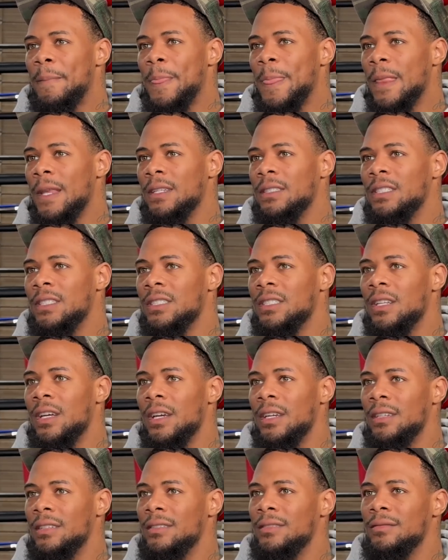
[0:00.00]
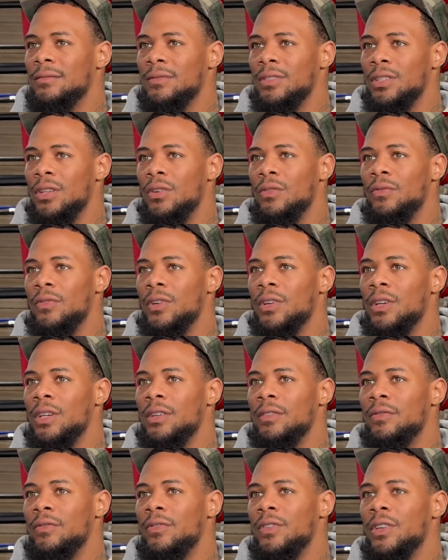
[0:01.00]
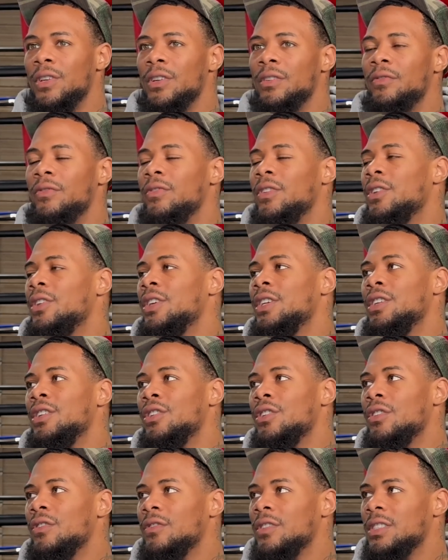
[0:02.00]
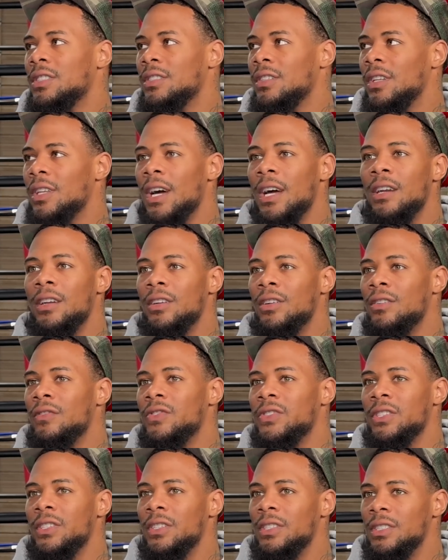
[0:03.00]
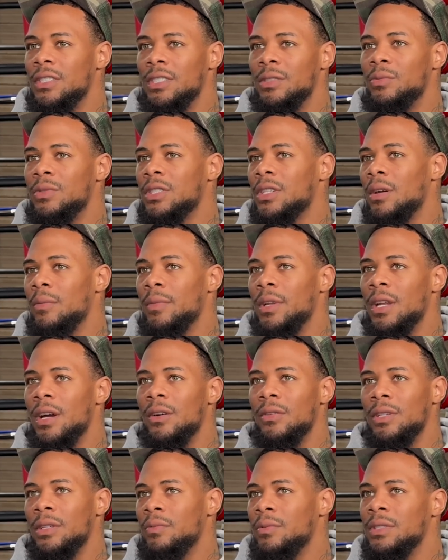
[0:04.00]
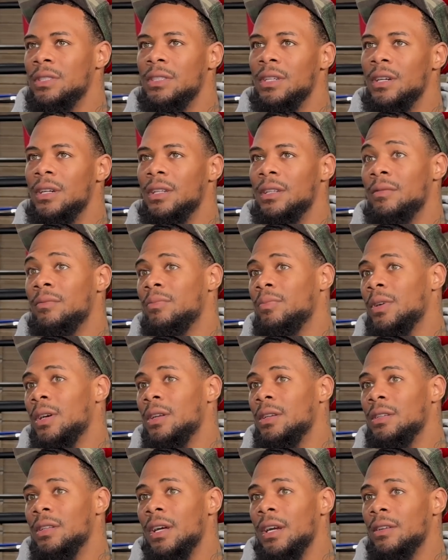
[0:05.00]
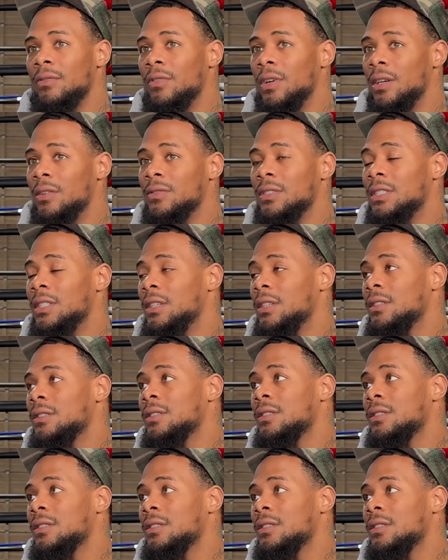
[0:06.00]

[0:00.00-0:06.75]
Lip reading: just like, very, very, very nervous. A lot of nervous energy was coming out. He was done probably like round 6.